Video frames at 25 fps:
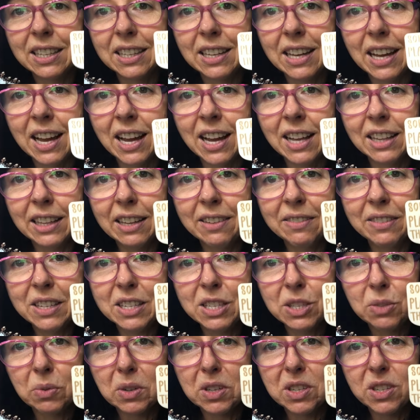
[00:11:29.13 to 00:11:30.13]
I love
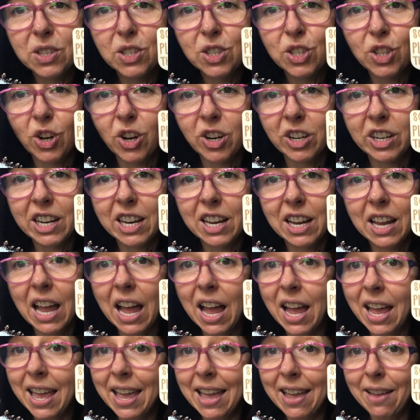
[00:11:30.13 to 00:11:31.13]
this one. Sorry,
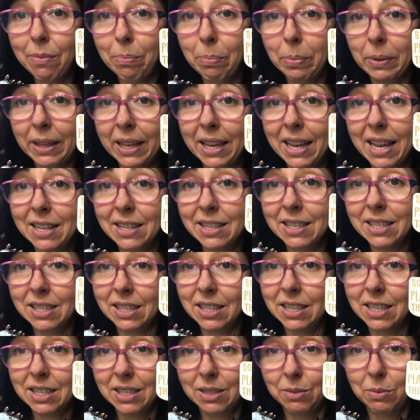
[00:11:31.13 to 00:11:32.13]
I have plants
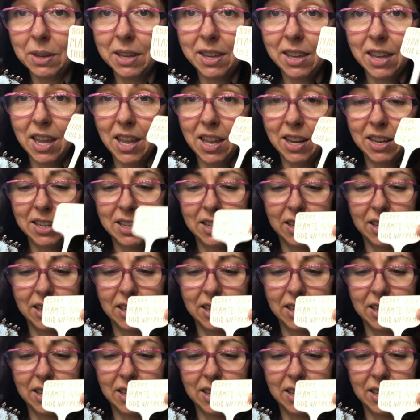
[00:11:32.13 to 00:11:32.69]
this weekend.